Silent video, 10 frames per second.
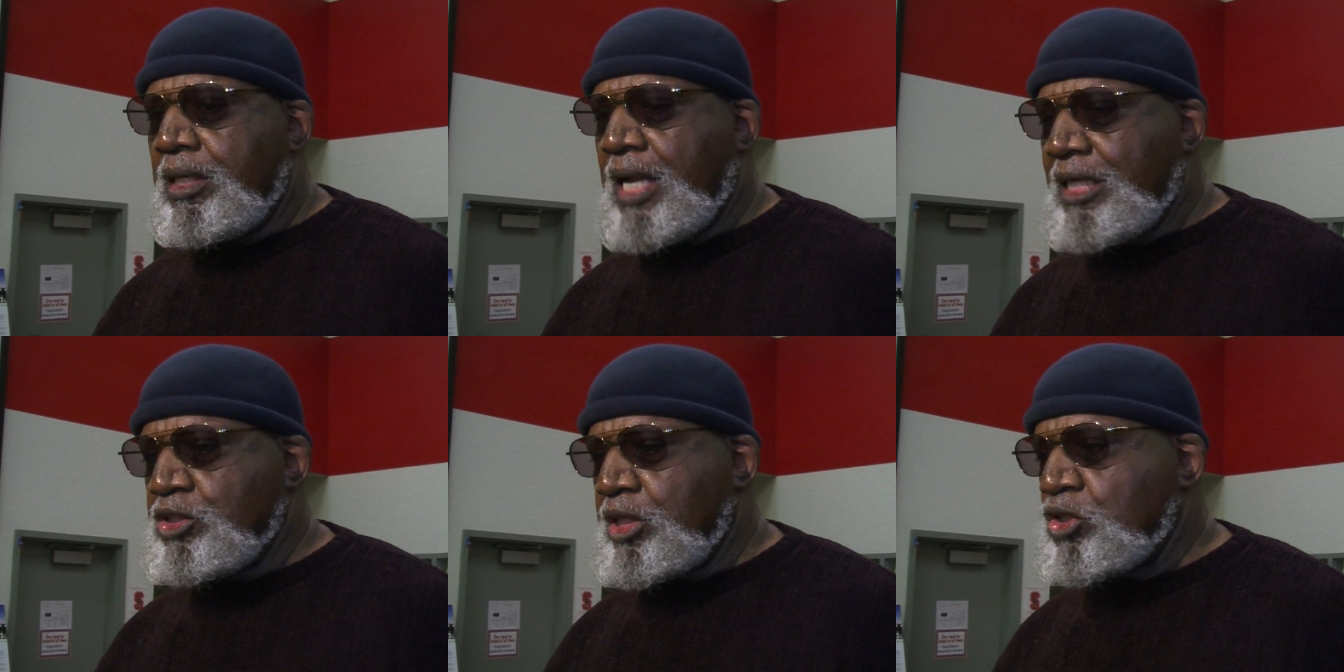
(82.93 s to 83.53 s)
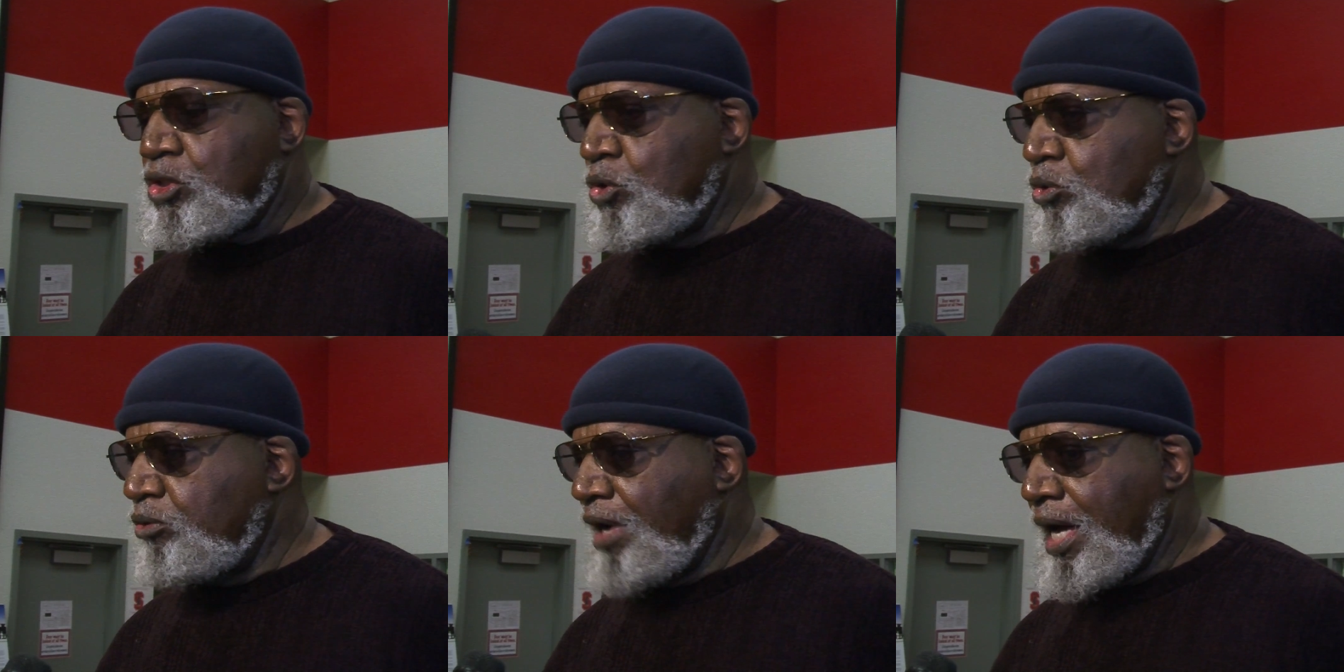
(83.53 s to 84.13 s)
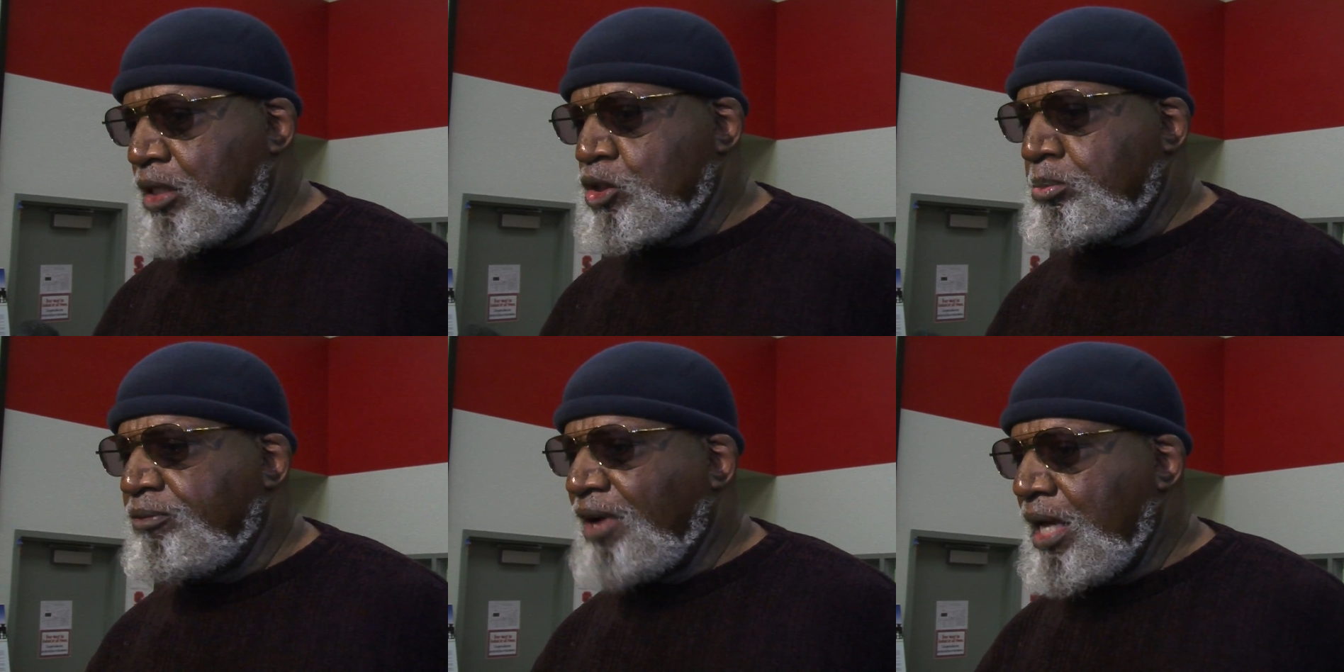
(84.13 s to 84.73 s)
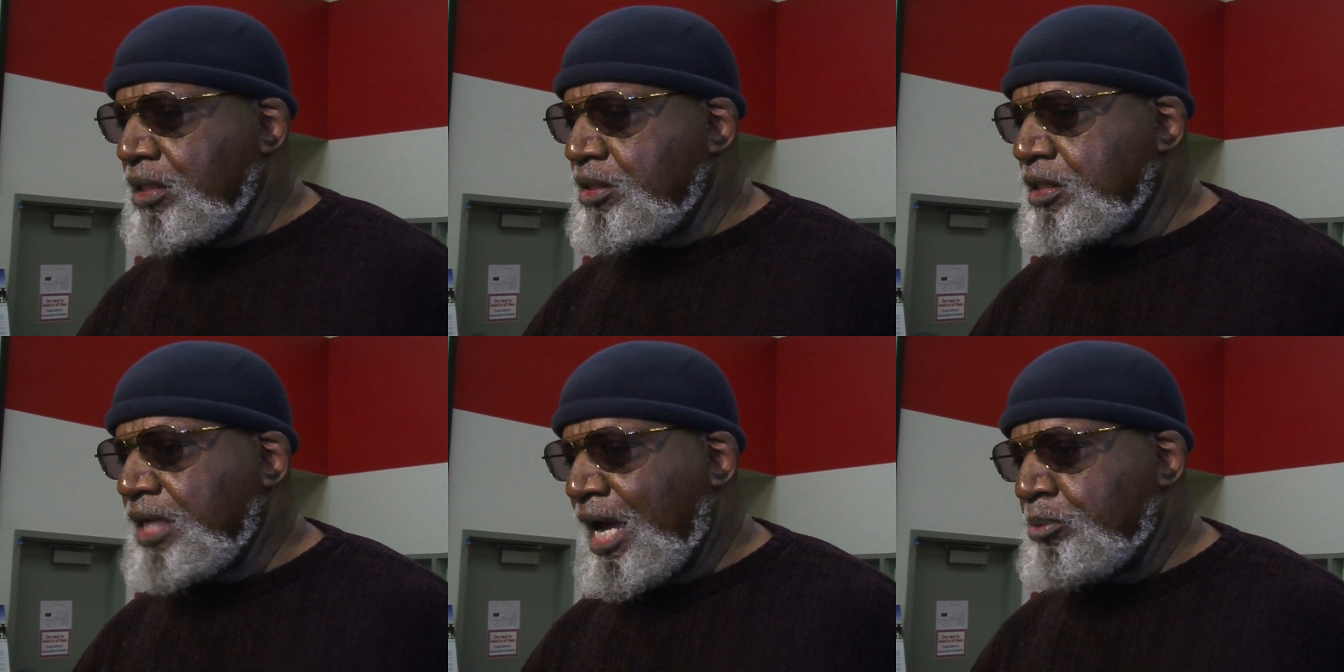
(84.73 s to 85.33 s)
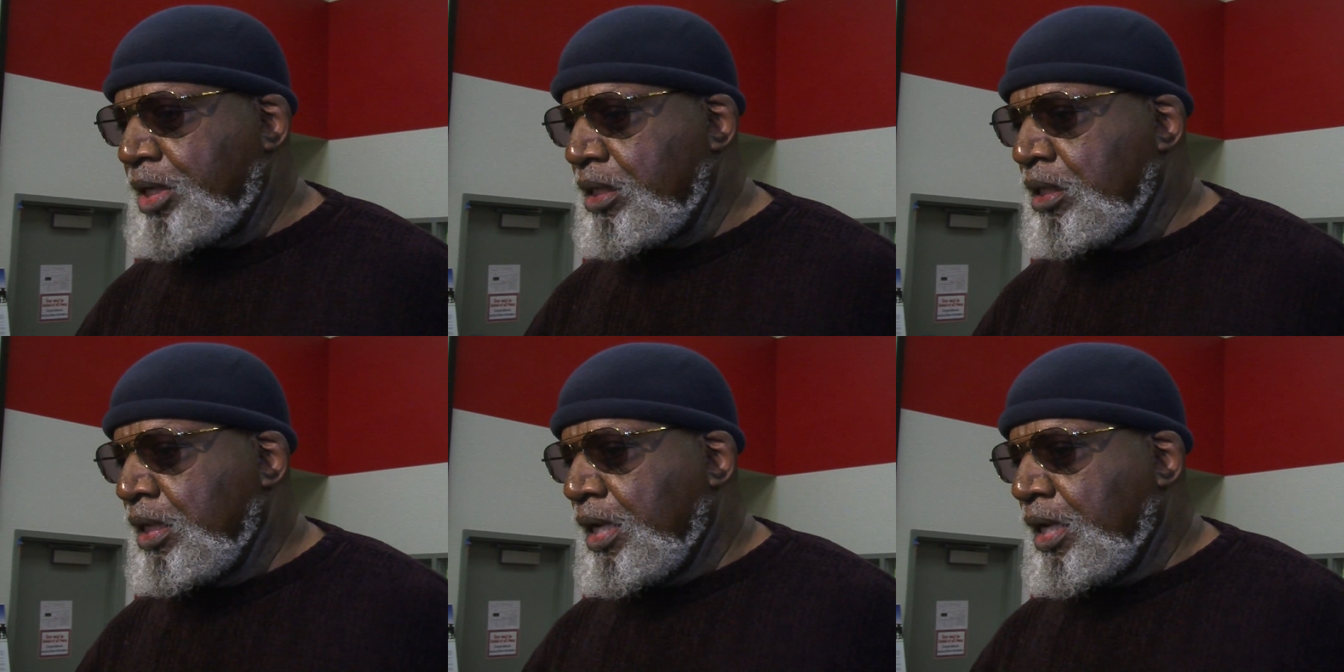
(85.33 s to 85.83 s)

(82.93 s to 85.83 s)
Not just school violence, but violence that's happening